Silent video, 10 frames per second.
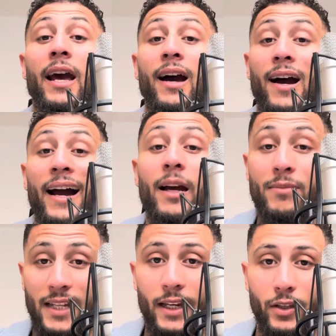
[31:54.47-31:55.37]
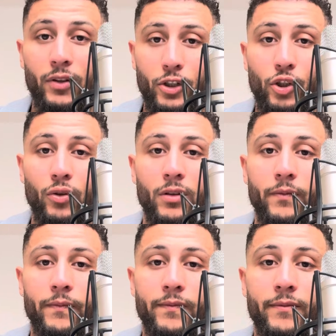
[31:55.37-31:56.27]
I am telling you the truth.
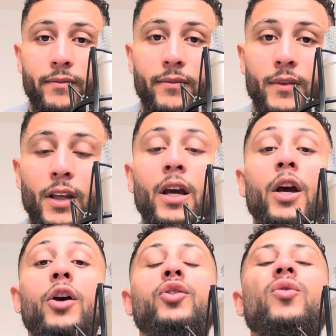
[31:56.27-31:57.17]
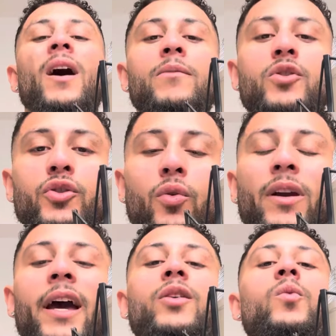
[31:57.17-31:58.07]
You come to
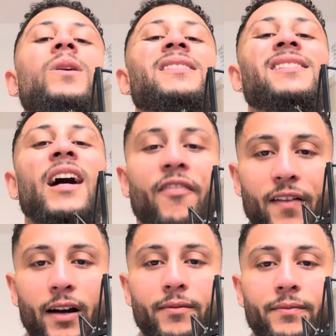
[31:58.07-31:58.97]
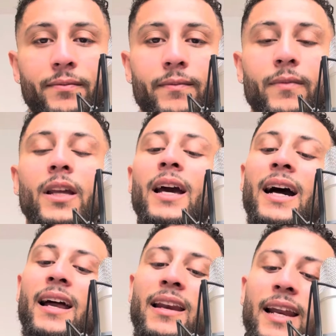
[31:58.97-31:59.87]
UK, you will suffer
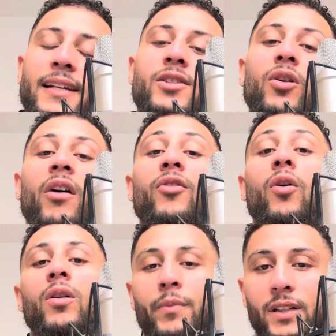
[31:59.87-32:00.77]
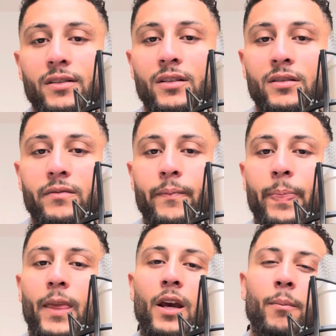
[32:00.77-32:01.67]
unless you have your own business.
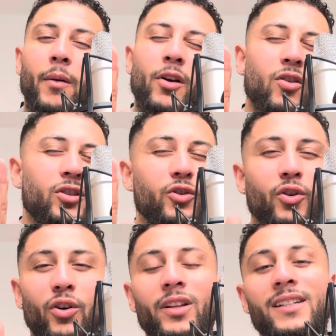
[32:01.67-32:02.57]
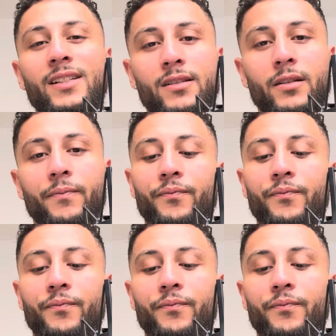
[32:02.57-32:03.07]
But because you don't know the system,